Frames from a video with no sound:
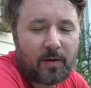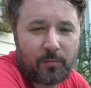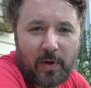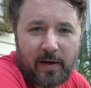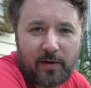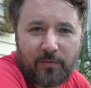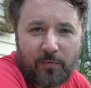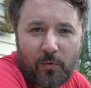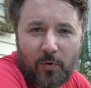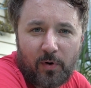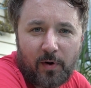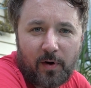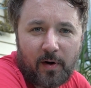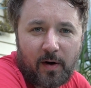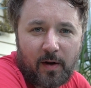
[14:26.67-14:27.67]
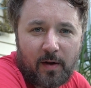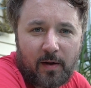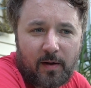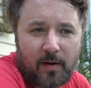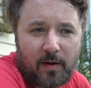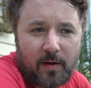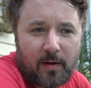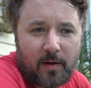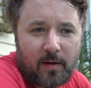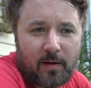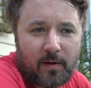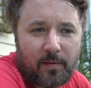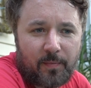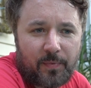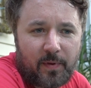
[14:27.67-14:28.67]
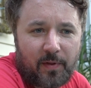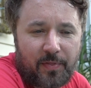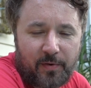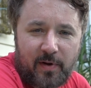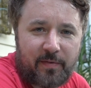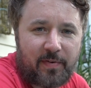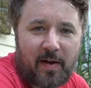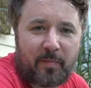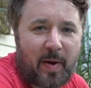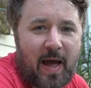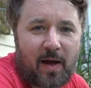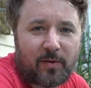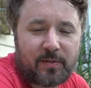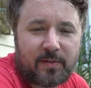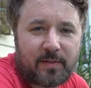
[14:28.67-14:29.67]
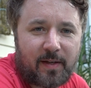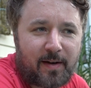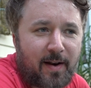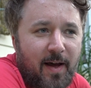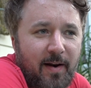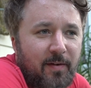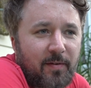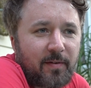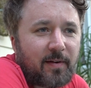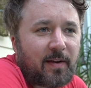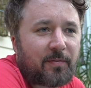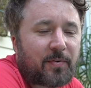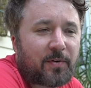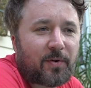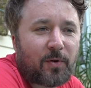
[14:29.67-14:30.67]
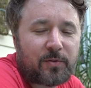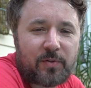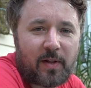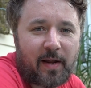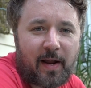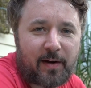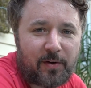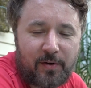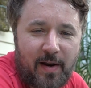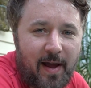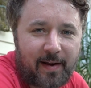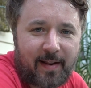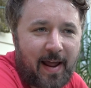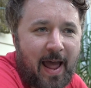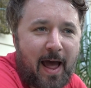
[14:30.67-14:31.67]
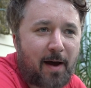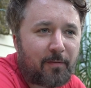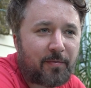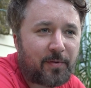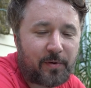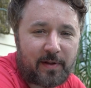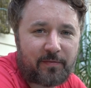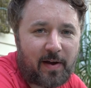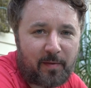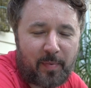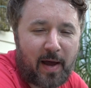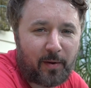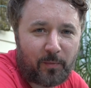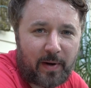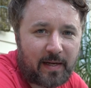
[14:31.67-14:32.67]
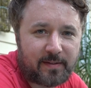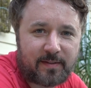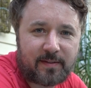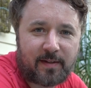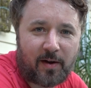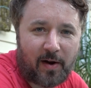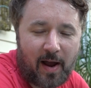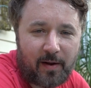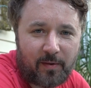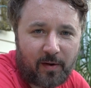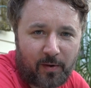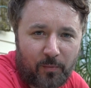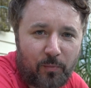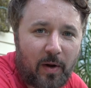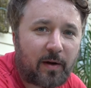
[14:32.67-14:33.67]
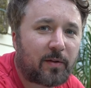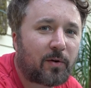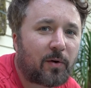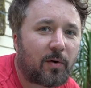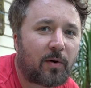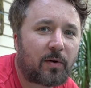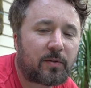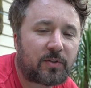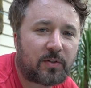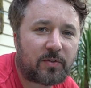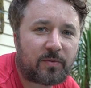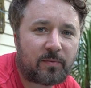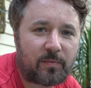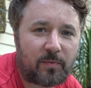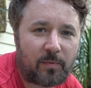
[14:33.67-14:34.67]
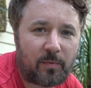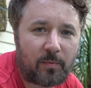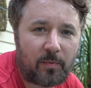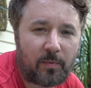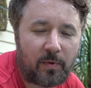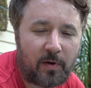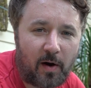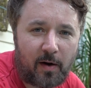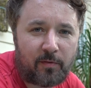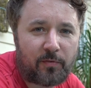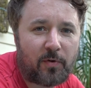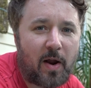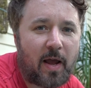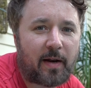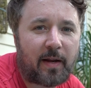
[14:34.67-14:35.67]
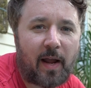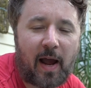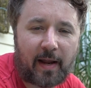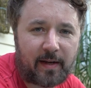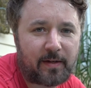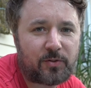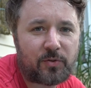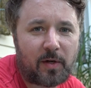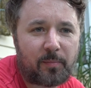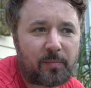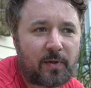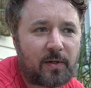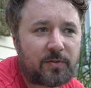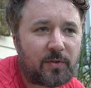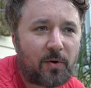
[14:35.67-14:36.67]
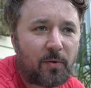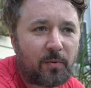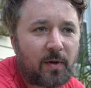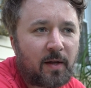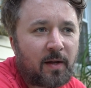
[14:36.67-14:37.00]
rated for 35 pounds, and if you're an ultralight hiker, you're not going to have 35-pound weights on a regular, just garden variety hiking trip. So I